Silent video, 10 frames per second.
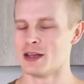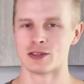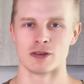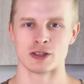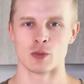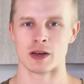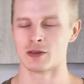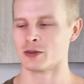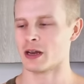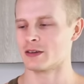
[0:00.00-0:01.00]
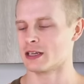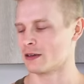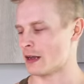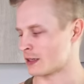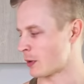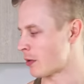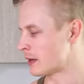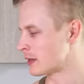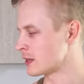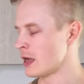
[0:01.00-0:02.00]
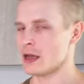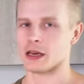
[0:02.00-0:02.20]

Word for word: So I just wanted to kind of experiment it.